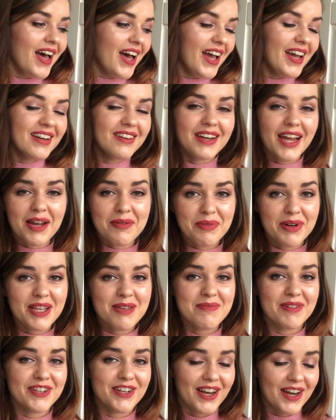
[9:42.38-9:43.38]
I
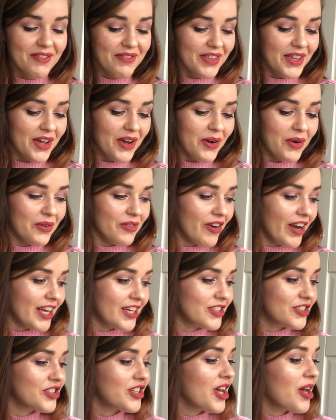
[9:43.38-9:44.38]
pretty much love their whole
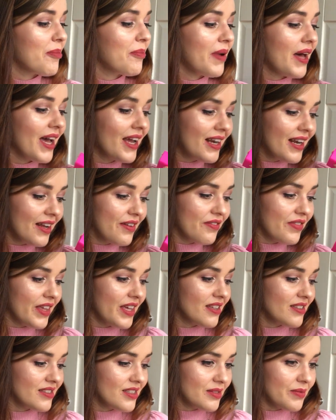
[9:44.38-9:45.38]
range, but I love
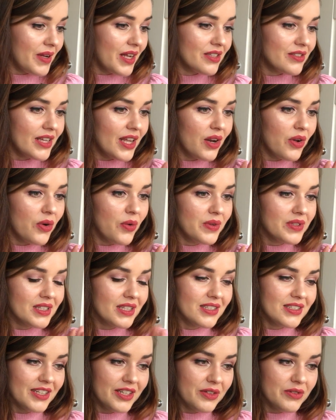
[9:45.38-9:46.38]
this as well, so I'll always
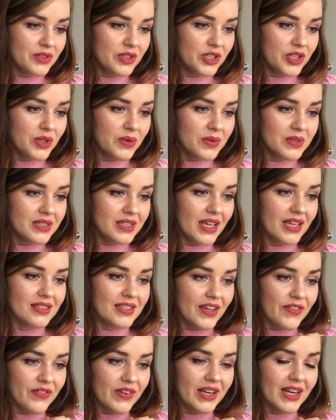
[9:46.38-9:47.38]
continue to use this.
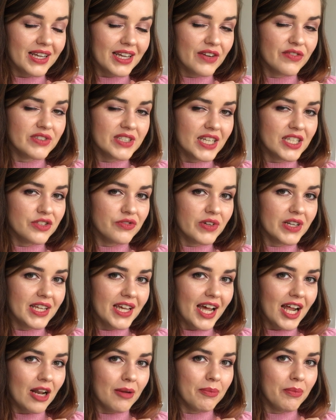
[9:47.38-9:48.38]
I feel like it does really
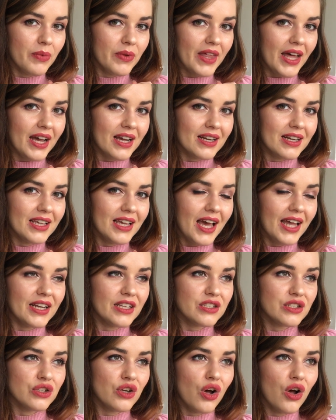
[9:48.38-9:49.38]
help with acne, and
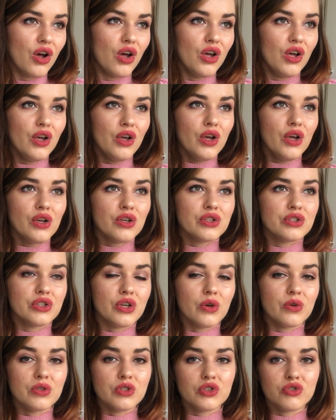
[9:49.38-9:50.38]
it's not
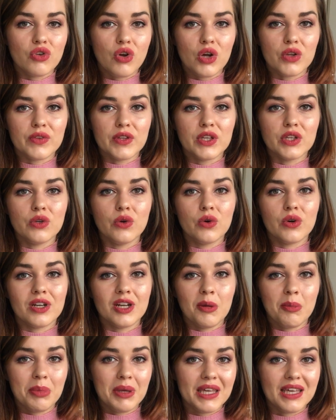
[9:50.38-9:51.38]
so strong that you're
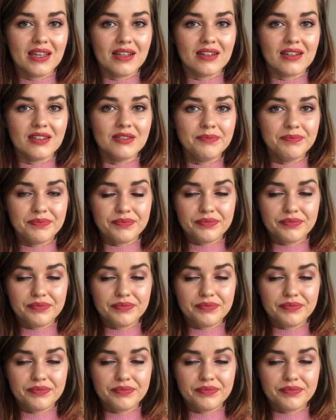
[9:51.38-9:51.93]
gonna peel